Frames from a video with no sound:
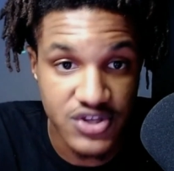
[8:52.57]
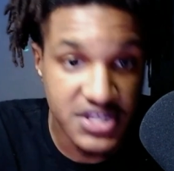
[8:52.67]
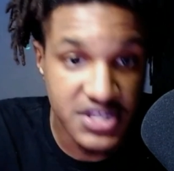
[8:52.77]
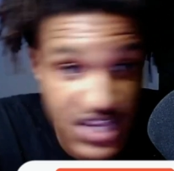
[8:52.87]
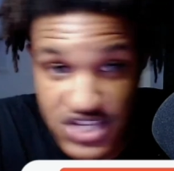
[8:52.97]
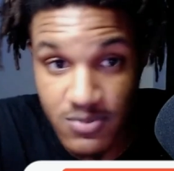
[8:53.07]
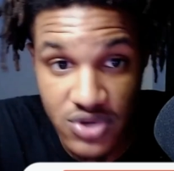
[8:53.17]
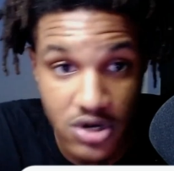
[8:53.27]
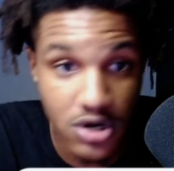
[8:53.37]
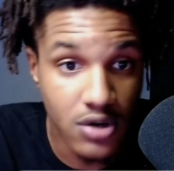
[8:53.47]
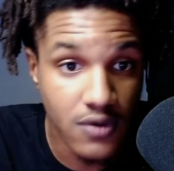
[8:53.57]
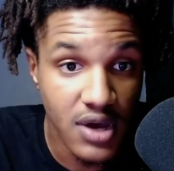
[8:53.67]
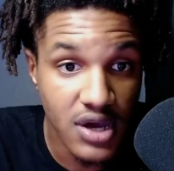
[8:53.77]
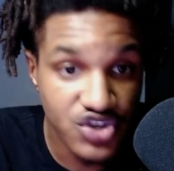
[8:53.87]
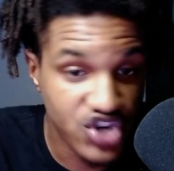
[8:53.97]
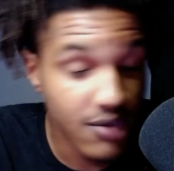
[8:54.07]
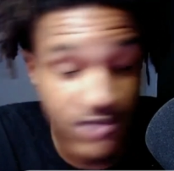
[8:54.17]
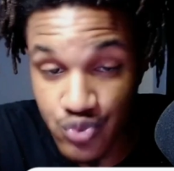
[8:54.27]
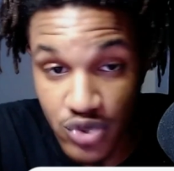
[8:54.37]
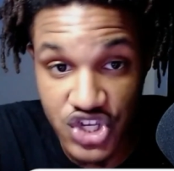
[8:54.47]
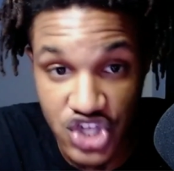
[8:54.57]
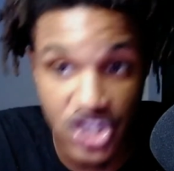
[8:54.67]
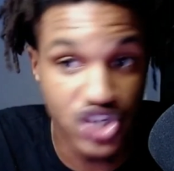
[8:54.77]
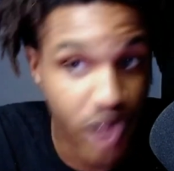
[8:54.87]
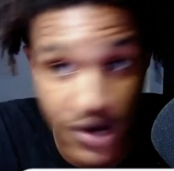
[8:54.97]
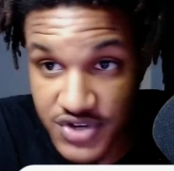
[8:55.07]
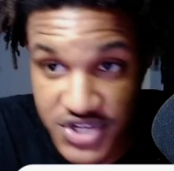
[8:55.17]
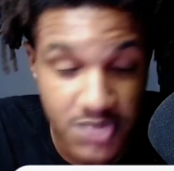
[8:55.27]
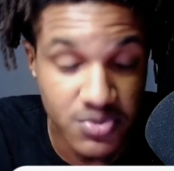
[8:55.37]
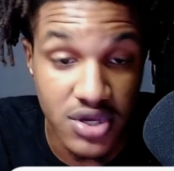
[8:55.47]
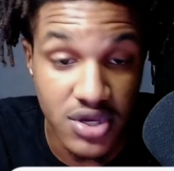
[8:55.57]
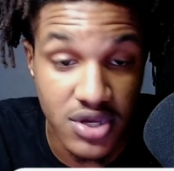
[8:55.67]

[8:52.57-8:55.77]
Taysom Hill, Jameis Winston, and Trevor Siemian.